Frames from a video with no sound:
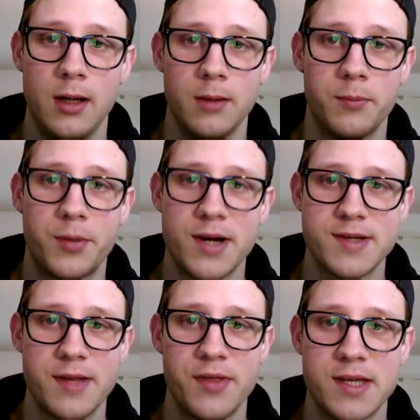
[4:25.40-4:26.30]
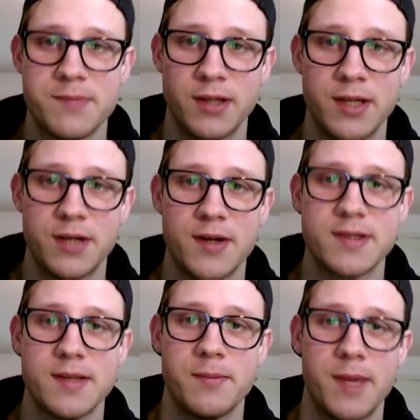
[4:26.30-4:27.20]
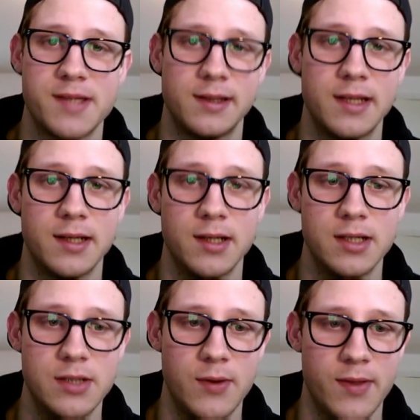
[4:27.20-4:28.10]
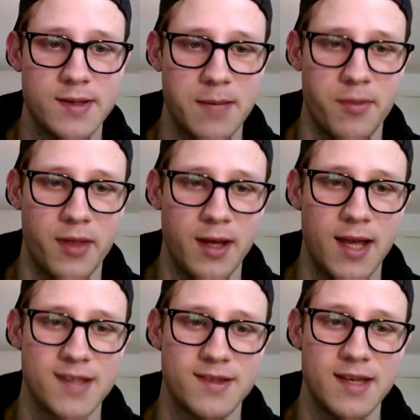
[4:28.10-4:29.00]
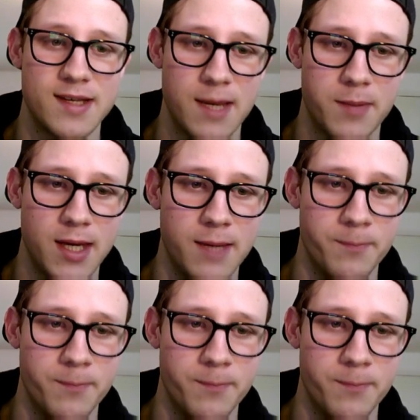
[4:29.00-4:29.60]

Pressing this button here is basically doing the same thing as the escape key.